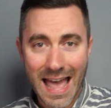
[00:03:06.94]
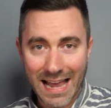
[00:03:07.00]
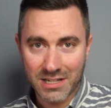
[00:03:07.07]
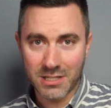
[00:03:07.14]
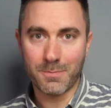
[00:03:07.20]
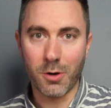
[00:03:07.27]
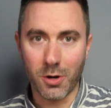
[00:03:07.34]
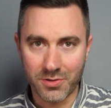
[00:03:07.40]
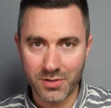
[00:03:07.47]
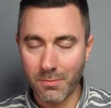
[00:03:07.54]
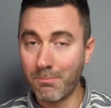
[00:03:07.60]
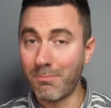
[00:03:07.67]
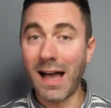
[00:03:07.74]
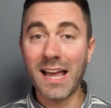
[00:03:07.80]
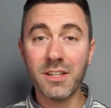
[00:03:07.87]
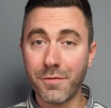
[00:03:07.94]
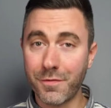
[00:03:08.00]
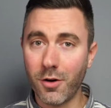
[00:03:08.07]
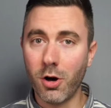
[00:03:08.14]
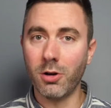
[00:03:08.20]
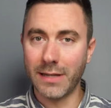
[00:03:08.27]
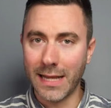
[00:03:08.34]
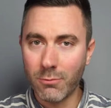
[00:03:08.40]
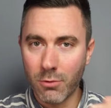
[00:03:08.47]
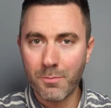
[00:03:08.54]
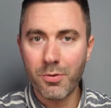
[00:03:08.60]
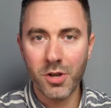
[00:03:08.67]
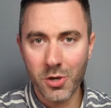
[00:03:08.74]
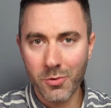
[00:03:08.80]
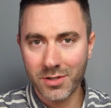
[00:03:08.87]
Expert. By default, it will
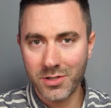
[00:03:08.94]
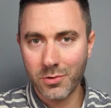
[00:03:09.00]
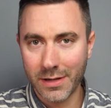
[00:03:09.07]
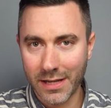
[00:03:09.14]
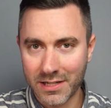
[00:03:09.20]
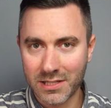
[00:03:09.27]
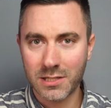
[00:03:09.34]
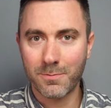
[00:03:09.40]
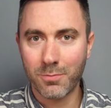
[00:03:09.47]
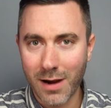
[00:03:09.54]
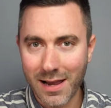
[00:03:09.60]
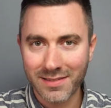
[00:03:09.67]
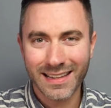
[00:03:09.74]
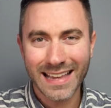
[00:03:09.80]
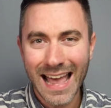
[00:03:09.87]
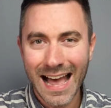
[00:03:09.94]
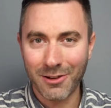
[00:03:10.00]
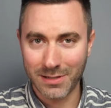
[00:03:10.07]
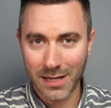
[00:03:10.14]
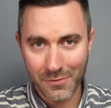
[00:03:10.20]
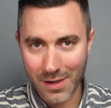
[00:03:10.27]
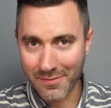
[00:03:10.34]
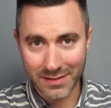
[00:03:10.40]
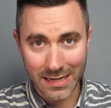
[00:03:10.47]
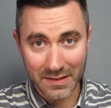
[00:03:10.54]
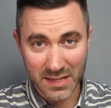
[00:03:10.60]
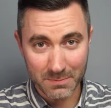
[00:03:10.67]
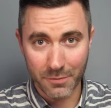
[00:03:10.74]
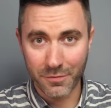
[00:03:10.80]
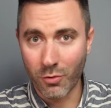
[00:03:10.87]
put you into an Express account. If you haven't done
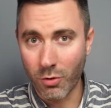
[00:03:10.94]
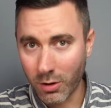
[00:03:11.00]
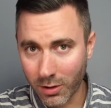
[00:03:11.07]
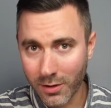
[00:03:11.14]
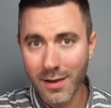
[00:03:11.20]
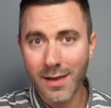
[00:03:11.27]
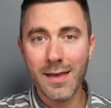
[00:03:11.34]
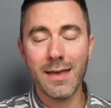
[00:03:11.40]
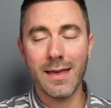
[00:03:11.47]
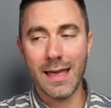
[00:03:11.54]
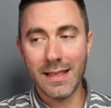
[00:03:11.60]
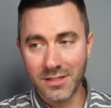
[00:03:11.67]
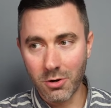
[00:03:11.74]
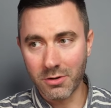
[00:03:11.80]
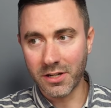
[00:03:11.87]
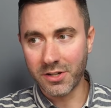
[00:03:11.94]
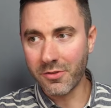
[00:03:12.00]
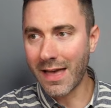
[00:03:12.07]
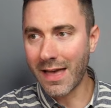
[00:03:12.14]
this before, it's going to do